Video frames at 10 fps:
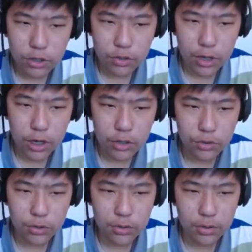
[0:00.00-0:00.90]
trash,
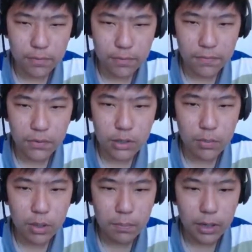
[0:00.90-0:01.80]
which is confusing
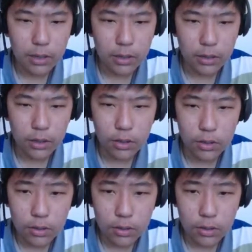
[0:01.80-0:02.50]
me by a lot.